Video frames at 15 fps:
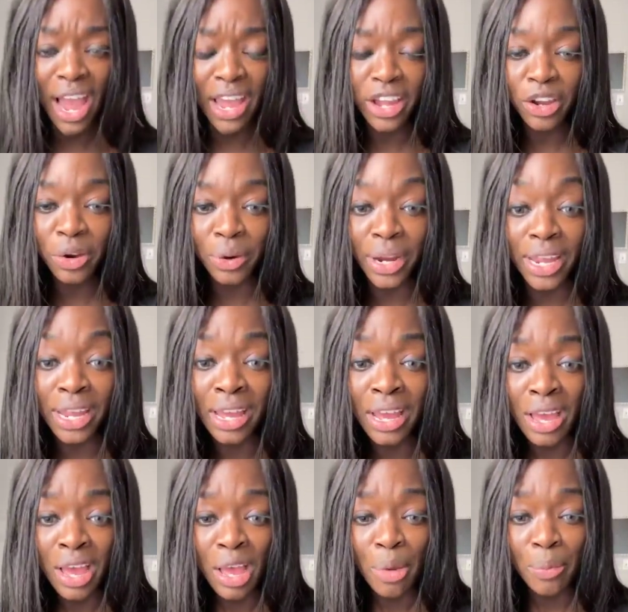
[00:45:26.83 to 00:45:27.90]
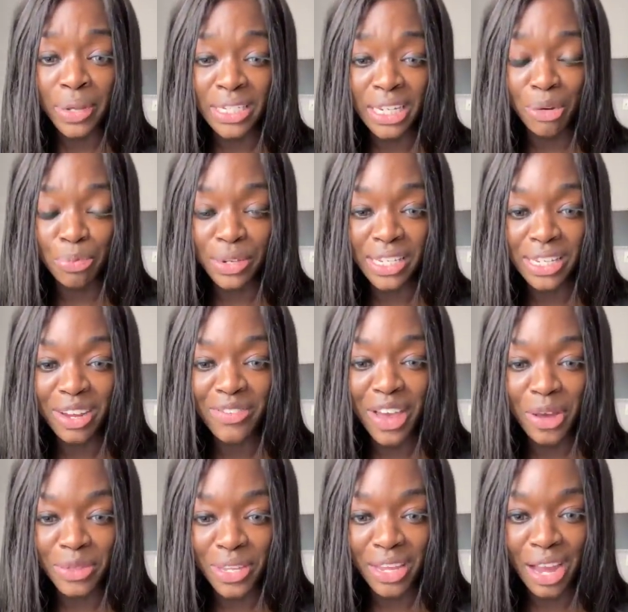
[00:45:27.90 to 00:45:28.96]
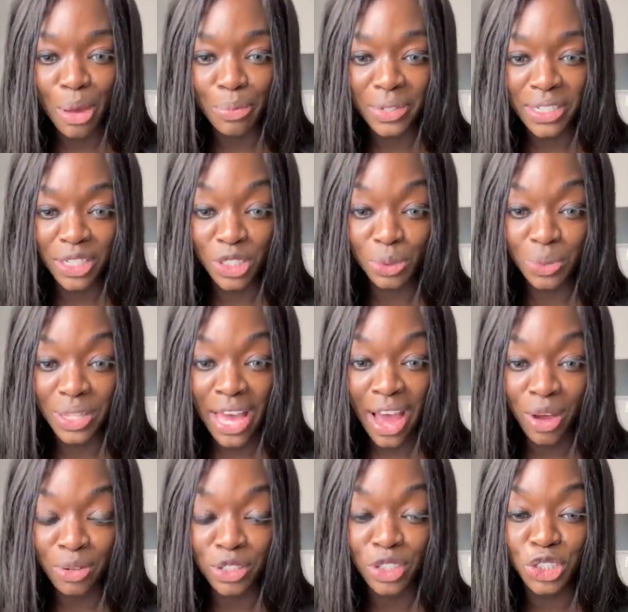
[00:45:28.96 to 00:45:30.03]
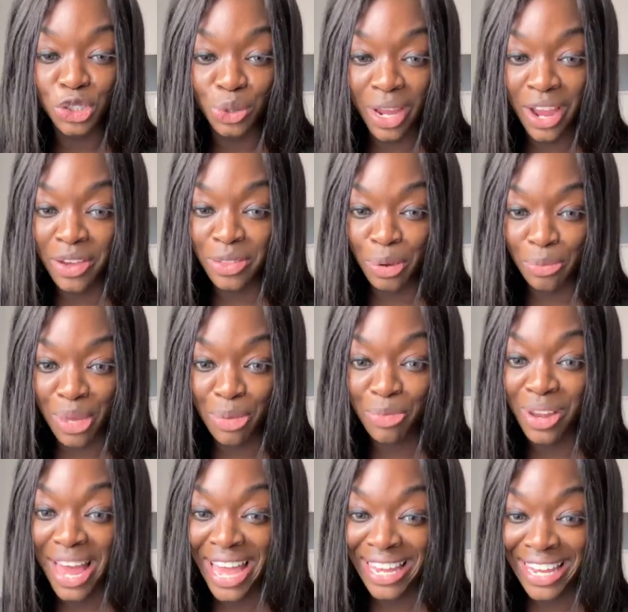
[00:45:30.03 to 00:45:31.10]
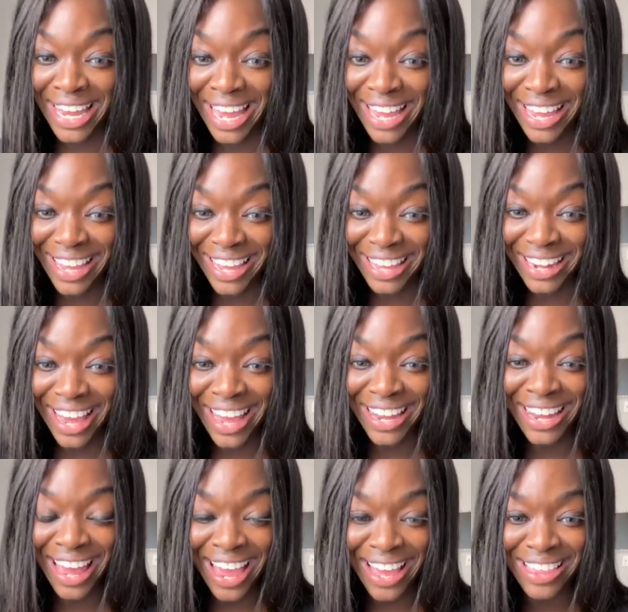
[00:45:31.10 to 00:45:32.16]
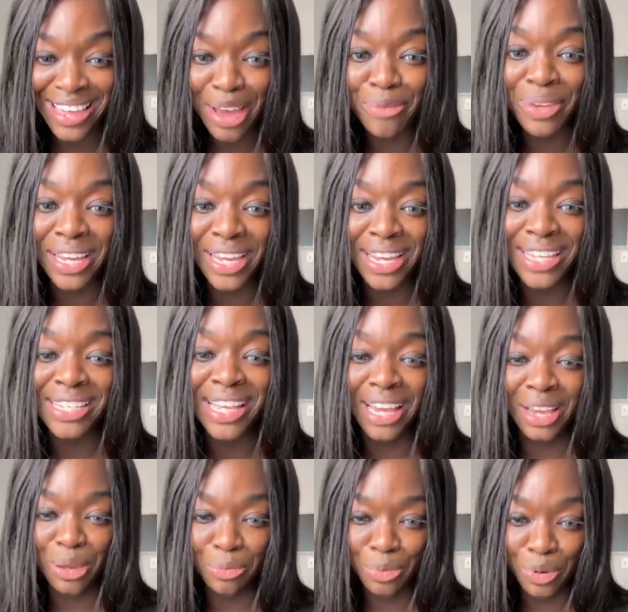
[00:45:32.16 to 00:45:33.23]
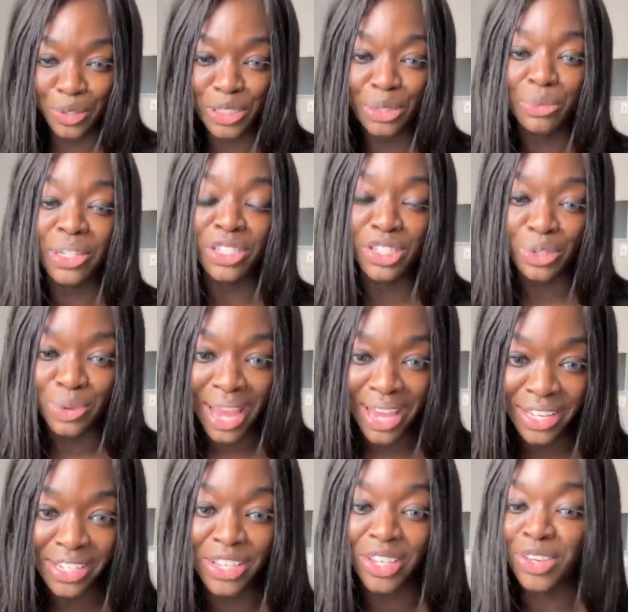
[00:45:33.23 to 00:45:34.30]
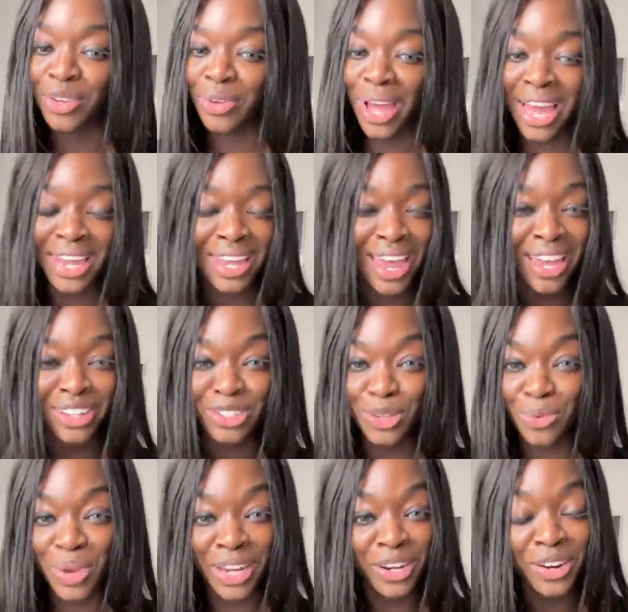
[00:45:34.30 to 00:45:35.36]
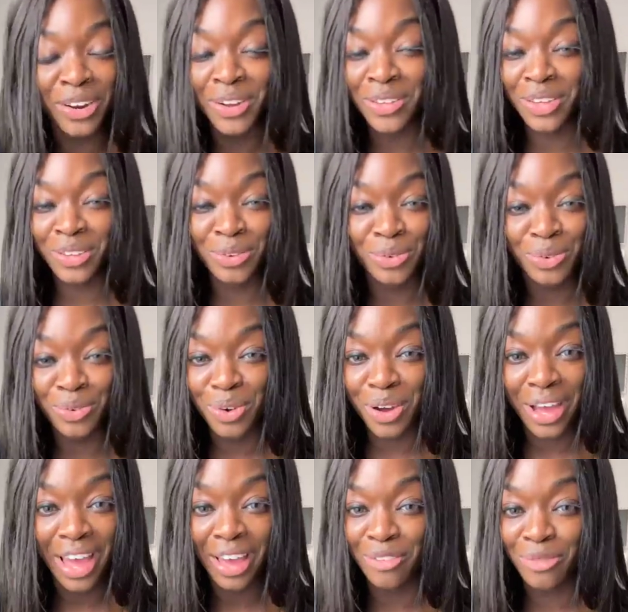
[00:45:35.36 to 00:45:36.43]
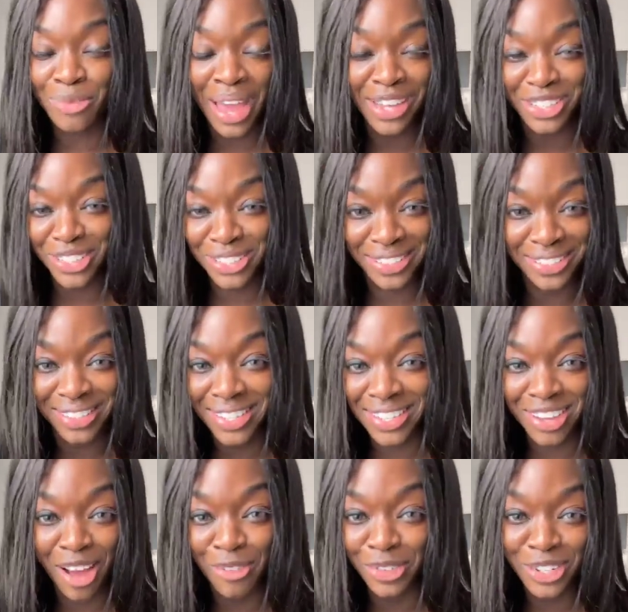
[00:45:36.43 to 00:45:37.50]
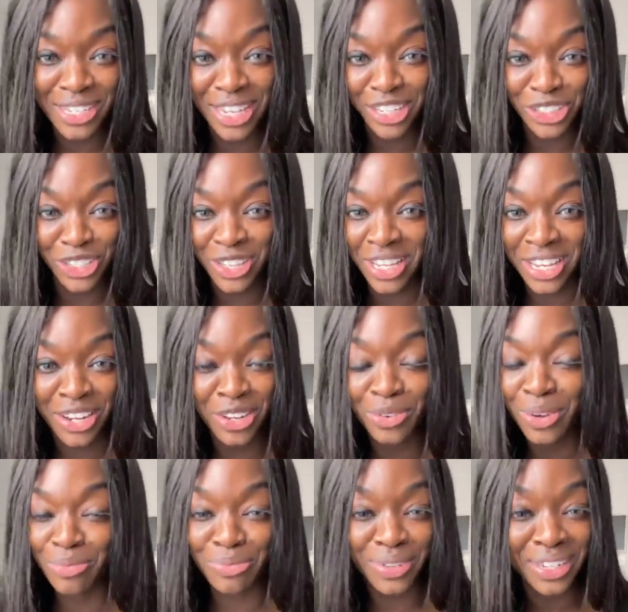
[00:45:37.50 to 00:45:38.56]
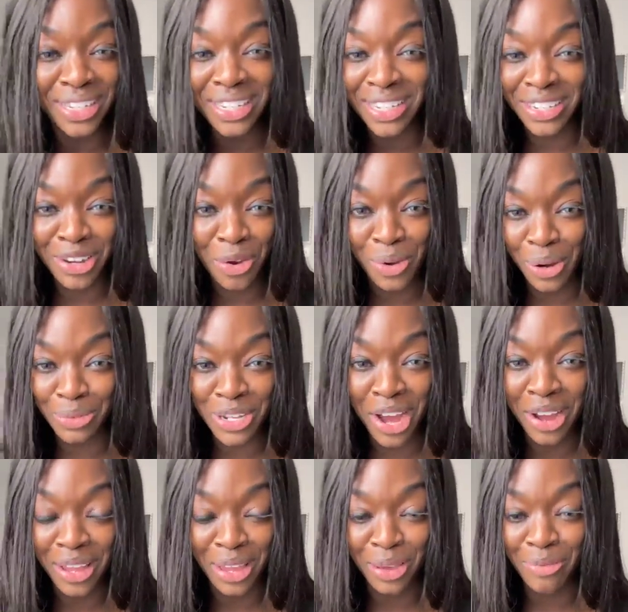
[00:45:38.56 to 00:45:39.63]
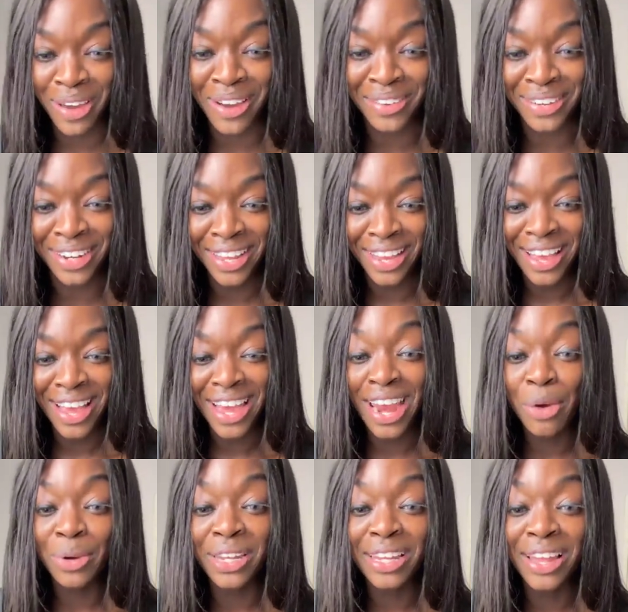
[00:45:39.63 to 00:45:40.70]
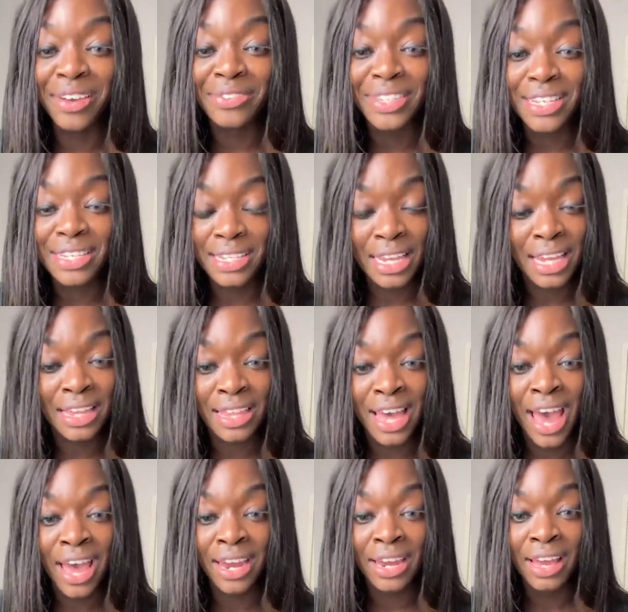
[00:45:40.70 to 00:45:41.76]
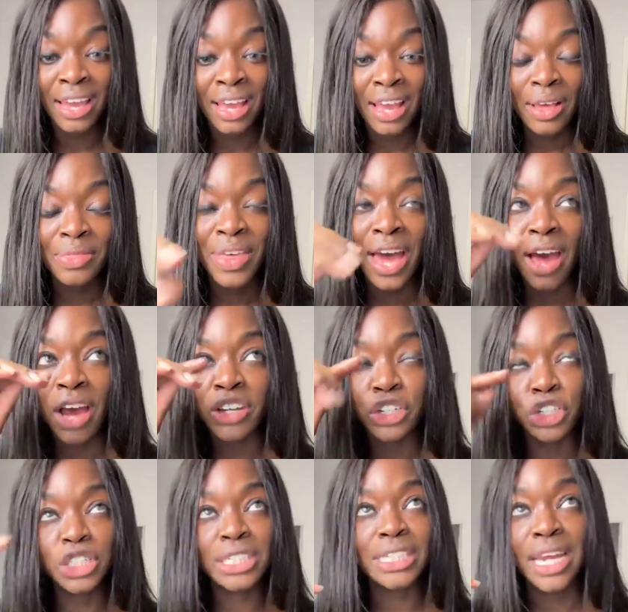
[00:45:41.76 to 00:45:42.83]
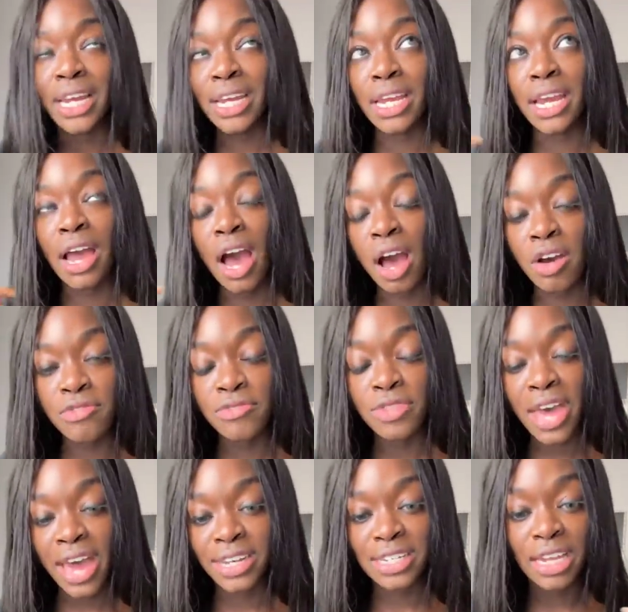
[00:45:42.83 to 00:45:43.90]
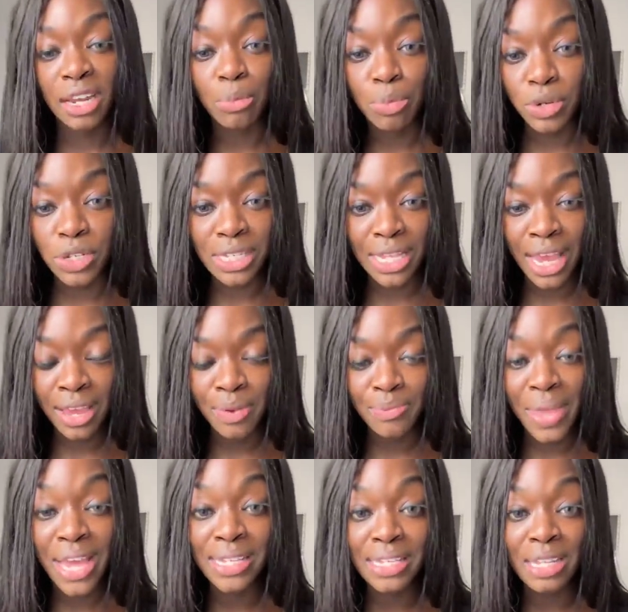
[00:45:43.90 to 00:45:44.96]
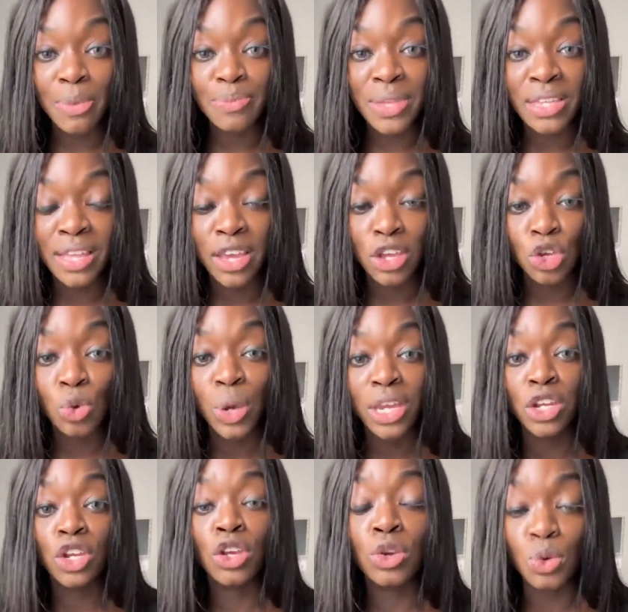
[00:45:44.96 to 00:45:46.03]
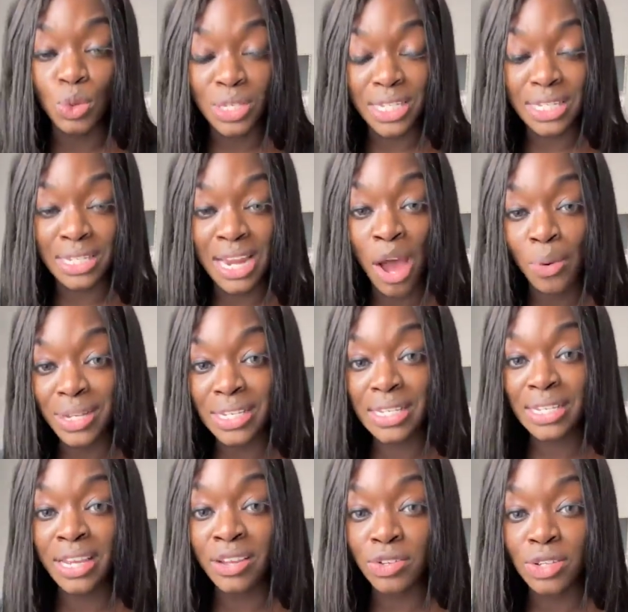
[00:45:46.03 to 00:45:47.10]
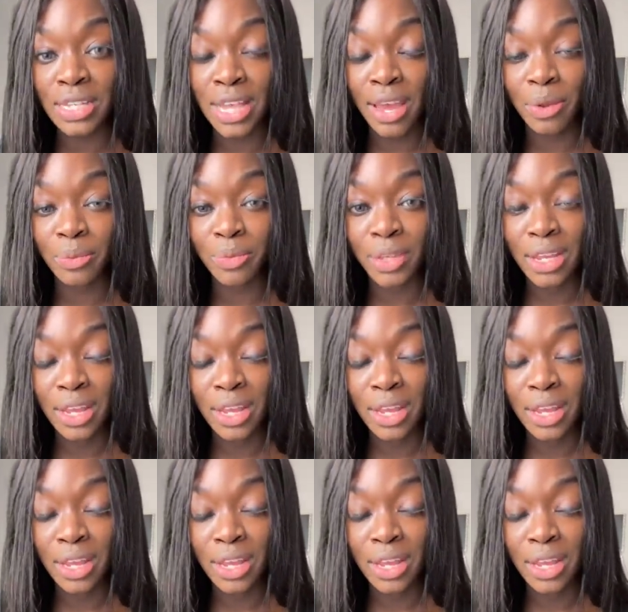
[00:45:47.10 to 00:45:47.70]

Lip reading: I agree. But 10% of healthy competition without destroying other people. I like it. I like that because it can push me to execute. I like to win. Girl, you have mastered this conversation then. You completely know what I'm talking about. And I would love to see that understanding of that 10% as something that you can use. It's now a skill set.